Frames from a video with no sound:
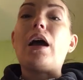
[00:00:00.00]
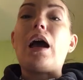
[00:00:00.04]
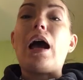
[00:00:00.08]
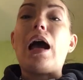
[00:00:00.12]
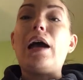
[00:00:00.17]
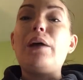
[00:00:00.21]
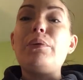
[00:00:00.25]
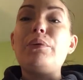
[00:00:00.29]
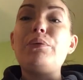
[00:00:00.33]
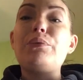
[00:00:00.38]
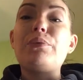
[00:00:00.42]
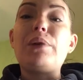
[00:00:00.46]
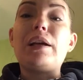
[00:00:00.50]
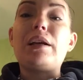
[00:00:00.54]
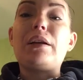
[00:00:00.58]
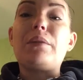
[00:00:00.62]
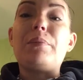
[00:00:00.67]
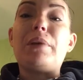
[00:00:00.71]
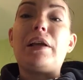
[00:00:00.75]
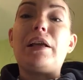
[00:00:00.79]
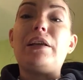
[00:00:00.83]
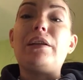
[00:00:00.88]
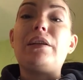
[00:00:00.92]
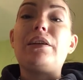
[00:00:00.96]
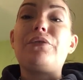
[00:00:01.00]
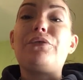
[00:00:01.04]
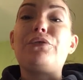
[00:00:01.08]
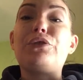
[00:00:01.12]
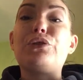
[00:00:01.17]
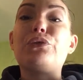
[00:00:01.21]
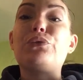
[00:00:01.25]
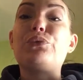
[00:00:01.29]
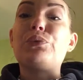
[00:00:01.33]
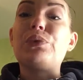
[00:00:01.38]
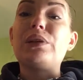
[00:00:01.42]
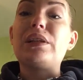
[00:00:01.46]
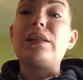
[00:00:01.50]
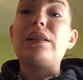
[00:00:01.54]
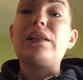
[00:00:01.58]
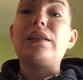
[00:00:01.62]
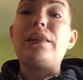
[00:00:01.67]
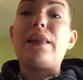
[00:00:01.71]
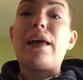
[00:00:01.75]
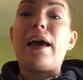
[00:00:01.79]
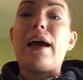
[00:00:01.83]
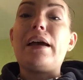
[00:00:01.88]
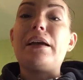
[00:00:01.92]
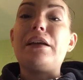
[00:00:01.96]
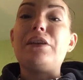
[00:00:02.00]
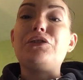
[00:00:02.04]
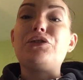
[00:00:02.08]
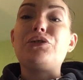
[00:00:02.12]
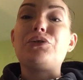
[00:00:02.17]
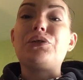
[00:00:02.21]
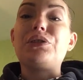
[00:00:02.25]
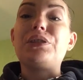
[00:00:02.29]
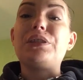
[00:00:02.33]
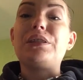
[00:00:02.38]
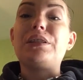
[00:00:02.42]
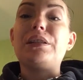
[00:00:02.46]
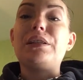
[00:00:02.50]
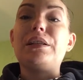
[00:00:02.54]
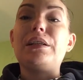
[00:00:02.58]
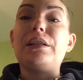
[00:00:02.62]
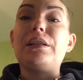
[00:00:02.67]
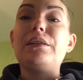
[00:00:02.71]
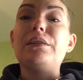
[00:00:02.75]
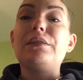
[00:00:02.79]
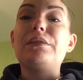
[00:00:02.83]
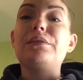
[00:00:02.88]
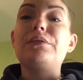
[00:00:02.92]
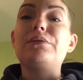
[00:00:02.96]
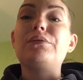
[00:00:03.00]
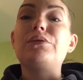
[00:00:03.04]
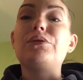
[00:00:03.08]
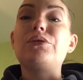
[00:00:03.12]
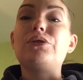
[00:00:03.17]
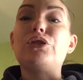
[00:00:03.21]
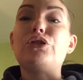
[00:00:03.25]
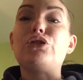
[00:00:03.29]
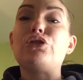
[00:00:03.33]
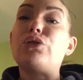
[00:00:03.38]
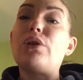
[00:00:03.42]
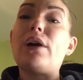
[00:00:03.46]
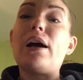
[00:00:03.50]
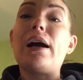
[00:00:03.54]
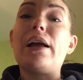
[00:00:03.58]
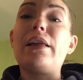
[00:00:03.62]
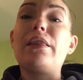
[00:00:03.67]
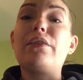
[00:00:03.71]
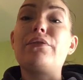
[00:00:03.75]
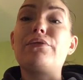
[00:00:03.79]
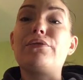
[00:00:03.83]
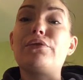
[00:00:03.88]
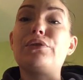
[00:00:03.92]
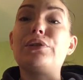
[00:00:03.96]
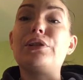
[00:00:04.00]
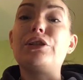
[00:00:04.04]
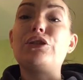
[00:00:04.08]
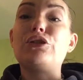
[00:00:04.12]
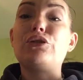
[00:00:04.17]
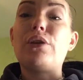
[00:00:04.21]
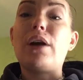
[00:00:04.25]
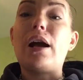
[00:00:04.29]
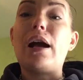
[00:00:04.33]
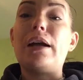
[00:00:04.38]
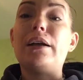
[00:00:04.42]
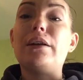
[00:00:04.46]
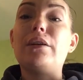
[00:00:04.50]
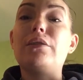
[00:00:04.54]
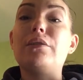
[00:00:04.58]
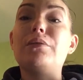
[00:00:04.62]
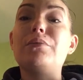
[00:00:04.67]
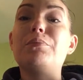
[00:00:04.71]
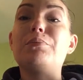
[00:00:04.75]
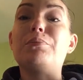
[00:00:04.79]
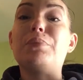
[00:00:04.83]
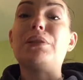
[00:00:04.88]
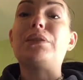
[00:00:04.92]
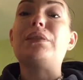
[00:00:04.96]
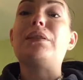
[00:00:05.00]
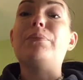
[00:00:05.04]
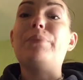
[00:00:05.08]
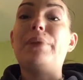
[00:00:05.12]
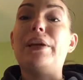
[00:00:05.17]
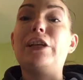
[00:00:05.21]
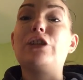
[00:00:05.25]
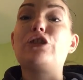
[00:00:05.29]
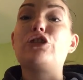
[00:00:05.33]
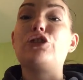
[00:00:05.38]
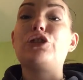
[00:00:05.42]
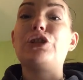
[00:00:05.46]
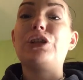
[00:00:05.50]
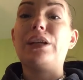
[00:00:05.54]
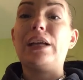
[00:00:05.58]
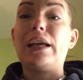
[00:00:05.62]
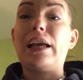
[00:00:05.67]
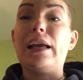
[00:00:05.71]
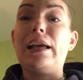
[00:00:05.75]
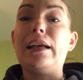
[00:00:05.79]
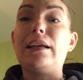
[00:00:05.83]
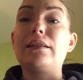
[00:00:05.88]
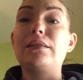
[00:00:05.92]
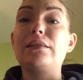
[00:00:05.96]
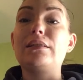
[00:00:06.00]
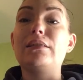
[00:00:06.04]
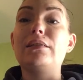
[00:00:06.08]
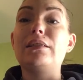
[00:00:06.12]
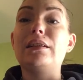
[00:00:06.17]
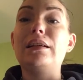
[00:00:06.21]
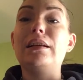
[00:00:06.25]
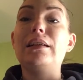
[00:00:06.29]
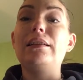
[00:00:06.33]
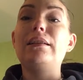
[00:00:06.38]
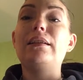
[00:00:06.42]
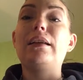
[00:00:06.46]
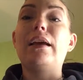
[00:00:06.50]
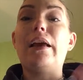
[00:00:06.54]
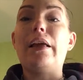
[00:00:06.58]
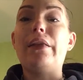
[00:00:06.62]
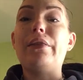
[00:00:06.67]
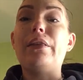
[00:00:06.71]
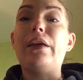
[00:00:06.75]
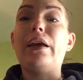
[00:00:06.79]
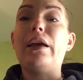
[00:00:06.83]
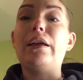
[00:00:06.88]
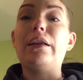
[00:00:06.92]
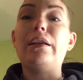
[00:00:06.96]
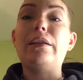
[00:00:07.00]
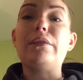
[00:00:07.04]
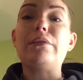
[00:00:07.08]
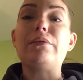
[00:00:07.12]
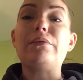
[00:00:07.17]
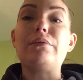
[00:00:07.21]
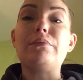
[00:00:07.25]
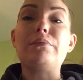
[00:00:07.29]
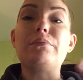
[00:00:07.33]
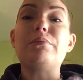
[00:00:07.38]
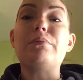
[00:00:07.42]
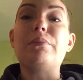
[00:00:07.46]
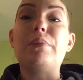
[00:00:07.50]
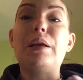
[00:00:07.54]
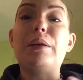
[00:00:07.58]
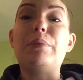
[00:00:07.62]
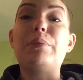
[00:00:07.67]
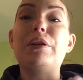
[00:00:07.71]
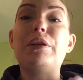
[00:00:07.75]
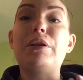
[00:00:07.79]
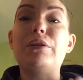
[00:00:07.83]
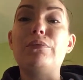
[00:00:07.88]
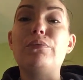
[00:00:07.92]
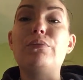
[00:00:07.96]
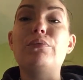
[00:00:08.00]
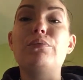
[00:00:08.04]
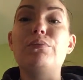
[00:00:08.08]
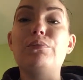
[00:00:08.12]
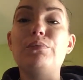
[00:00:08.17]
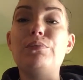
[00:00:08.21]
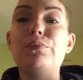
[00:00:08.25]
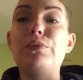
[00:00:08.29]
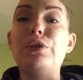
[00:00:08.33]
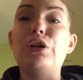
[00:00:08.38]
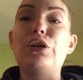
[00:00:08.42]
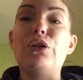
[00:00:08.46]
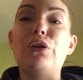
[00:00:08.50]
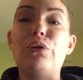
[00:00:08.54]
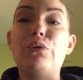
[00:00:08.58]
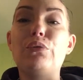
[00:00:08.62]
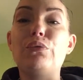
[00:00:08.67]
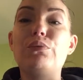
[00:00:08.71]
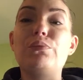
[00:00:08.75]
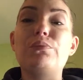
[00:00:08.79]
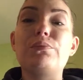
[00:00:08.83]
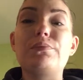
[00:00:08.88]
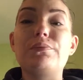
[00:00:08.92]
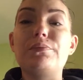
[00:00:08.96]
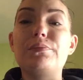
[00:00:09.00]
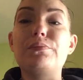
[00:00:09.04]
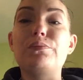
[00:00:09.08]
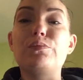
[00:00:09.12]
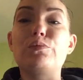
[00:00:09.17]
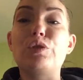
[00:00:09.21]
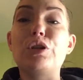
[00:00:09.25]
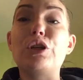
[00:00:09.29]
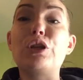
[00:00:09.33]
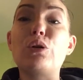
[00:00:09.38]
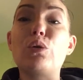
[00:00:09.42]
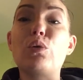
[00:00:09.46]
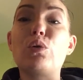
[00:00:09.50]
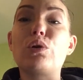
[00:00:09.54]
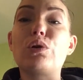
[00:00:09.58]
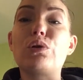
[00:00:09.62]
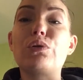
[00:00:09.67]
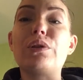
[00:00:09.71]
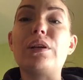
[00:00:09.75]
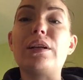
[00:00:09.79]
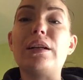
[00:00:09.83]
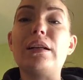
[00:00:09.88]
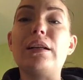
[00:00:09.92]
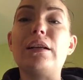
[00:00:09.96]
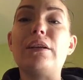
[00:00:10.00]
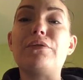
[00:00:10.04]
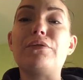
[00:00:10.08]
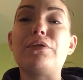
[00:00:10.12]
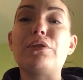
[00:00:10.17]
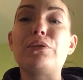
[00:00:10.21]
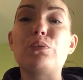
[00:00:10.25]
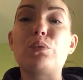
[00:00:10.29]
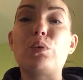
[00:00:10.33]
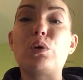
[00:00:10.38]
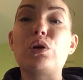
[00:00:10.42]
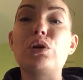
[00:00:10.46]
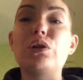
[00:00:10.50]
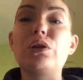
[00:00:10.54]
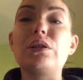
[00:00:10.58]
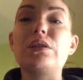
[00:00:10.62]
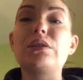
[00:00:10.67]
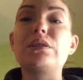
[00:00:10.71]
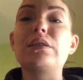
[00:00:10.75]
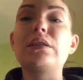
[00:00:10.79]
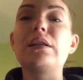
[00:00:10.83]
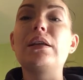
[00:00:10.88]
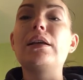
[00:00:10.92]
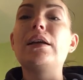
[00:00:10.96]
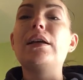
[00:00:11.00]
I would recommend, if you're really that interested, to try the free trial, but to make sure you cancel it and then maybe, reorder it if it works.